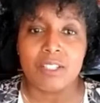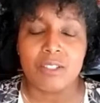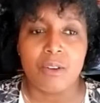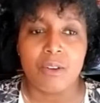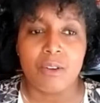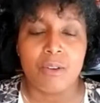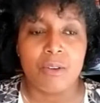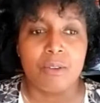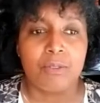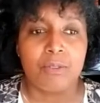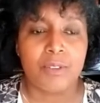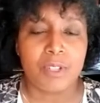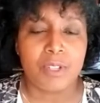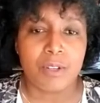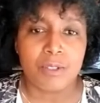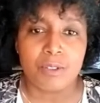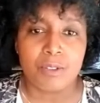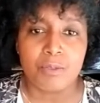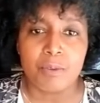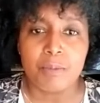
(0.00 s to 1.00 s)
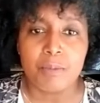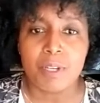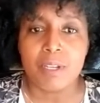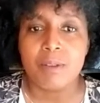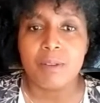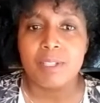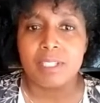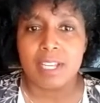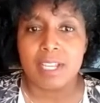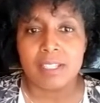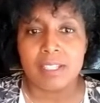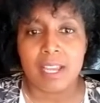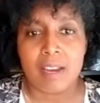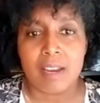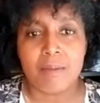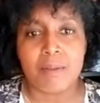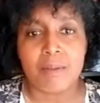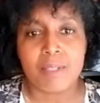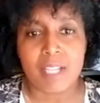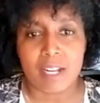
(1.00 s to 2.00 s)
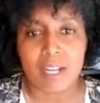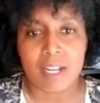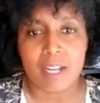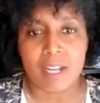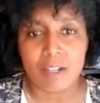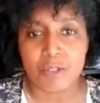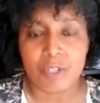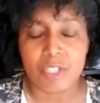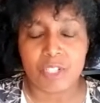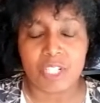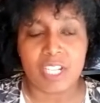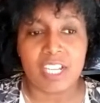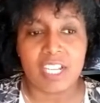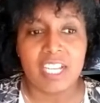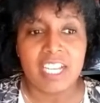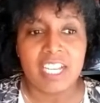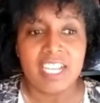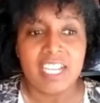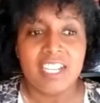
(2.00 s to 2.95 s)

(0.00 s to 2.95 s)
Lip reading: So for those who are familiar with Stacey Abrams out of Georgia,